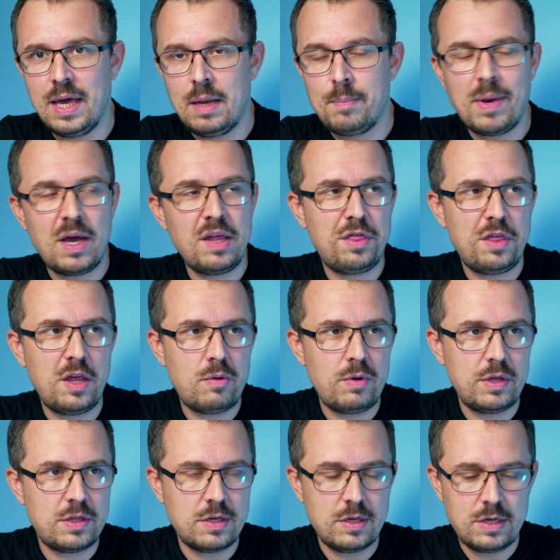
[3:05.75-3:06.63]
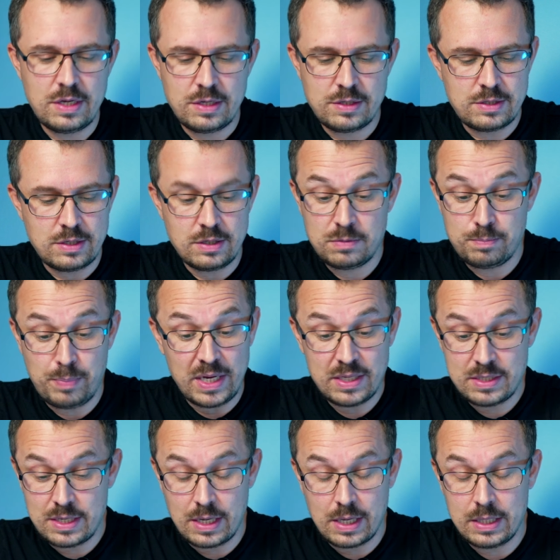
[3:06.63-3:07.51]
And my theory to this is
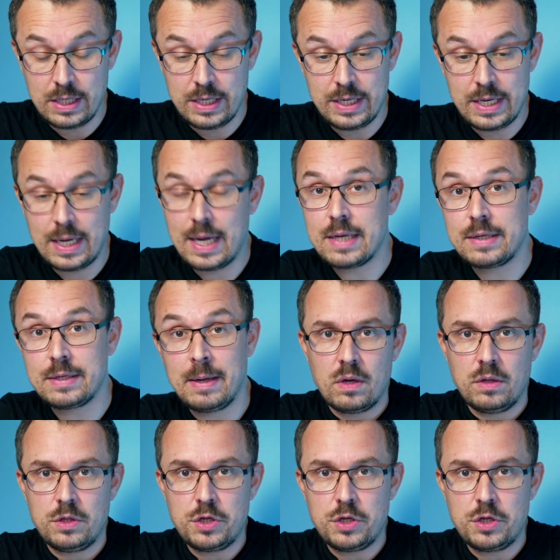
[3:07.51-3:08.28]
basically that